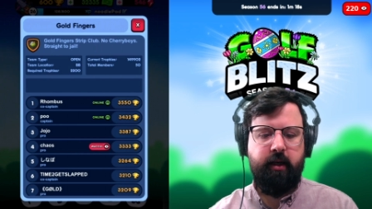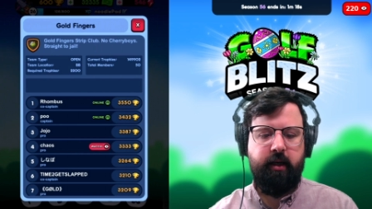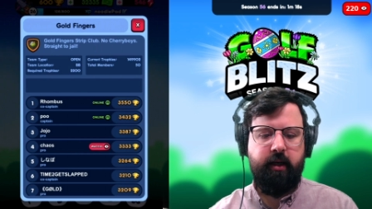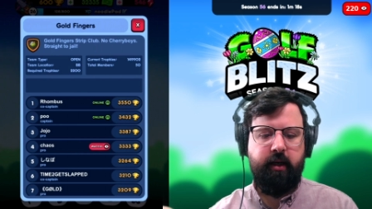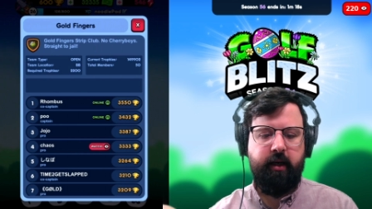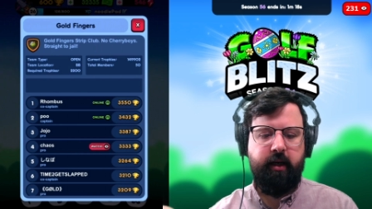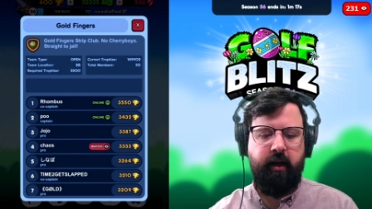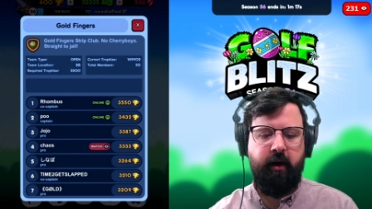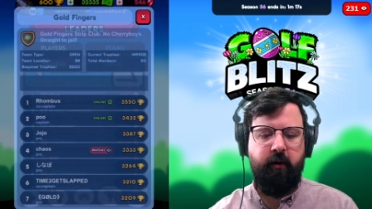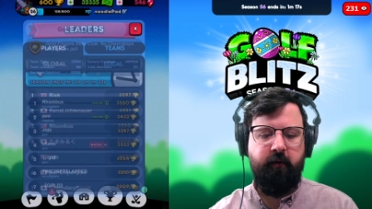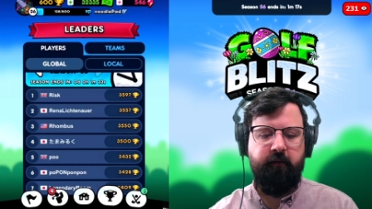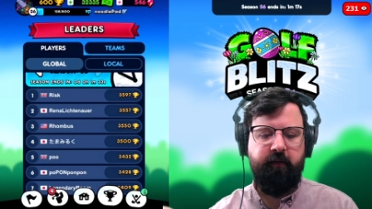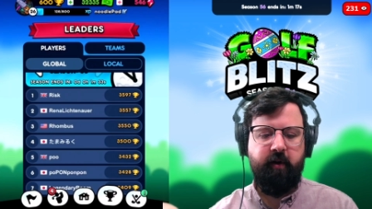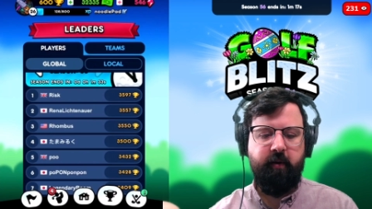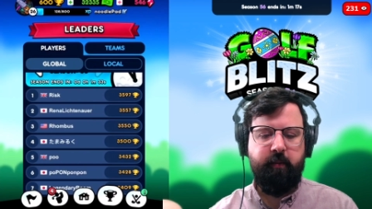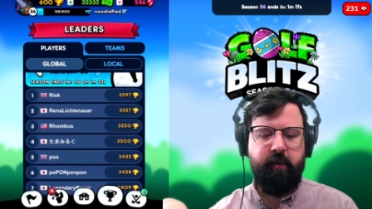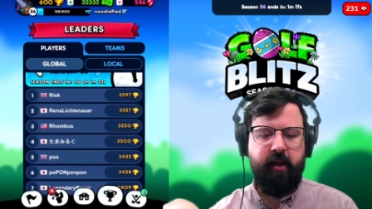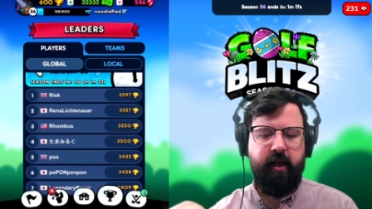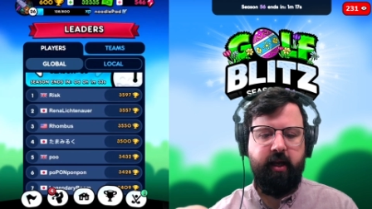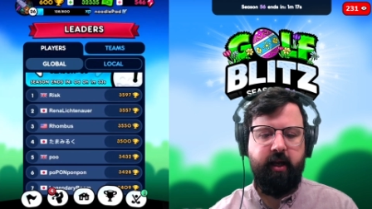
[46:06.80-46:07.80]
Uh, I don't know if
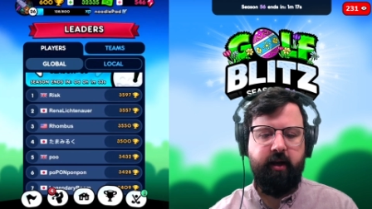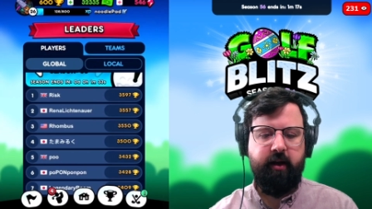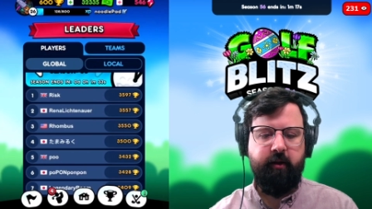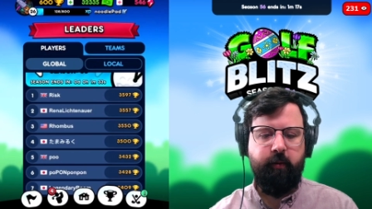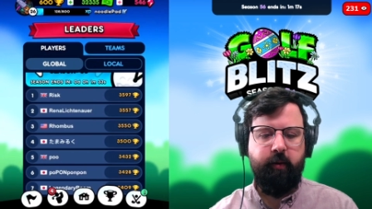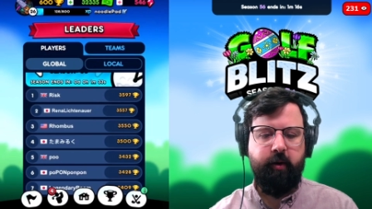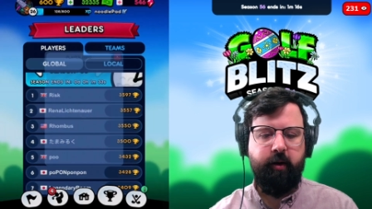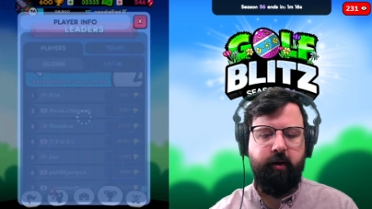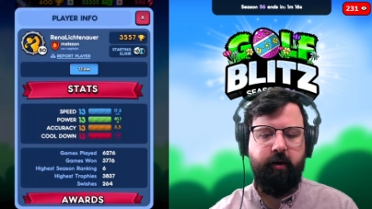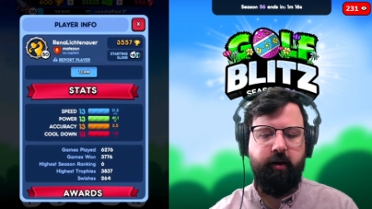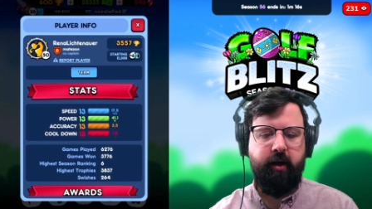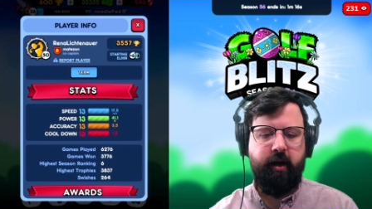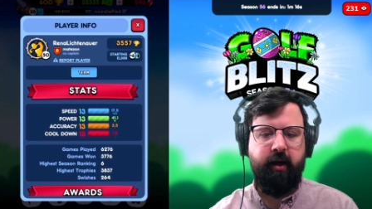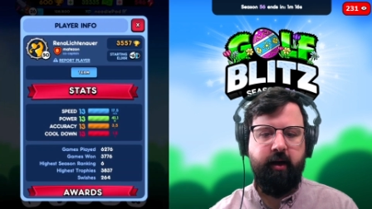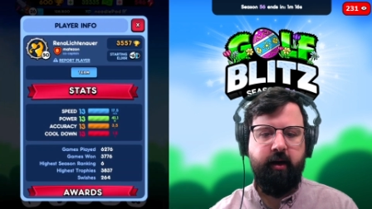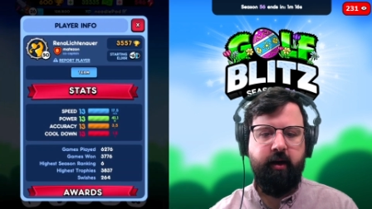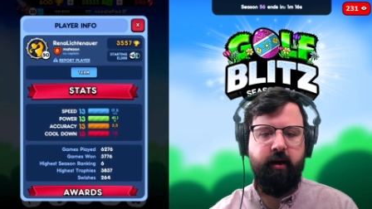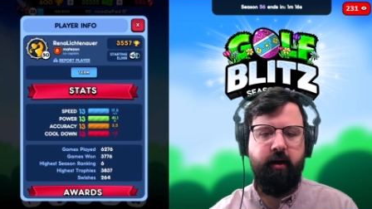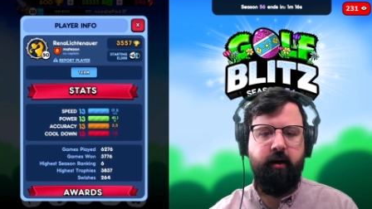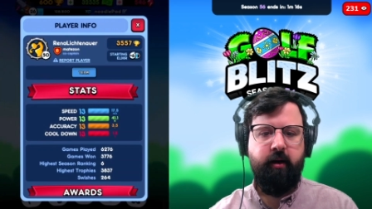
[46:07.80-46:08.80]
he'll play another one or
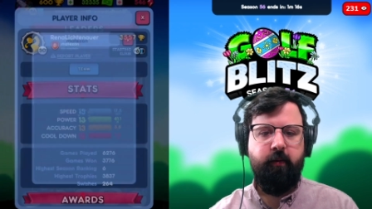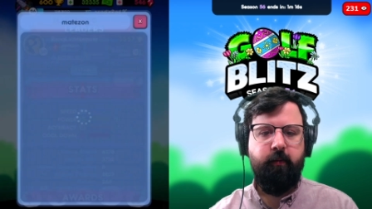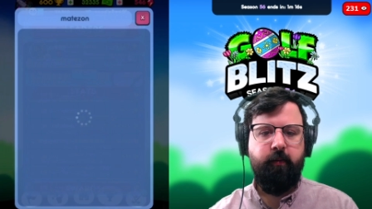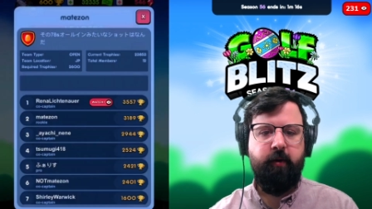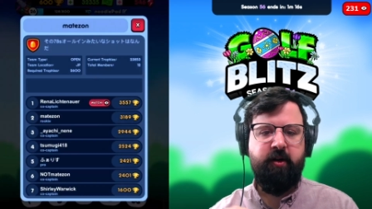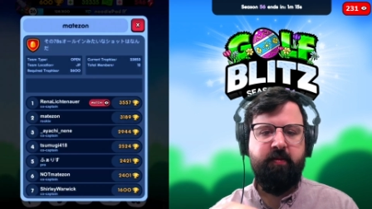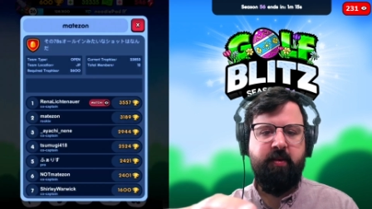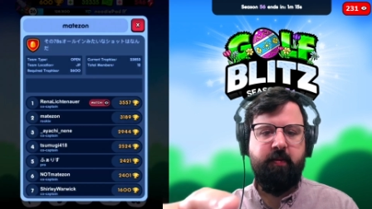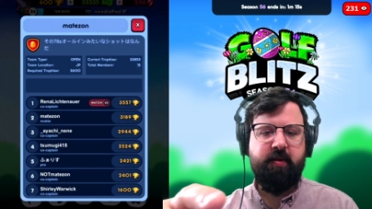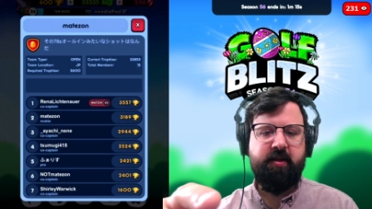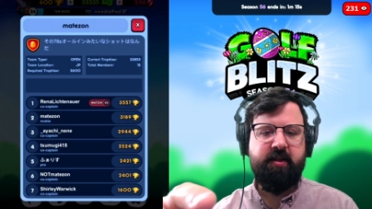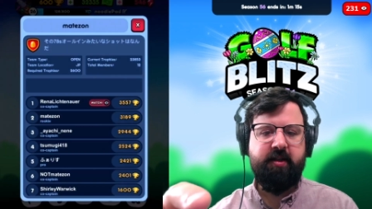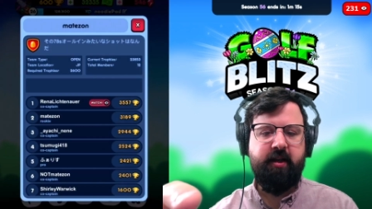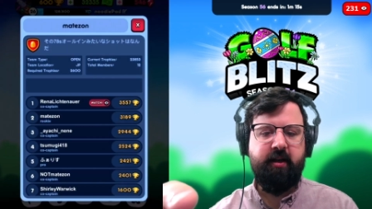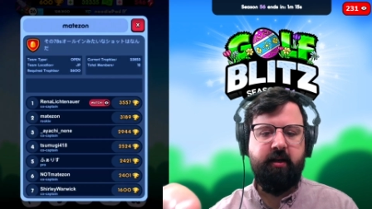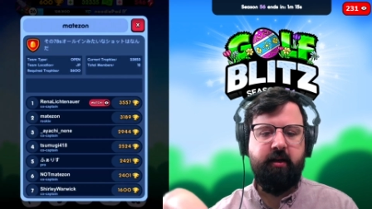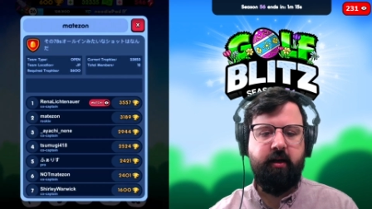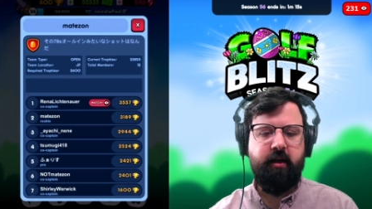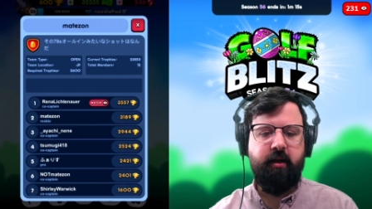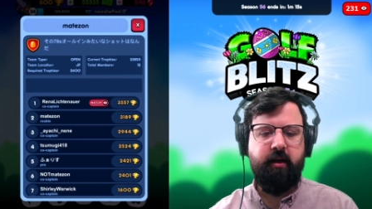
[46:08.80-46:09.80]
not. Rena may be sitting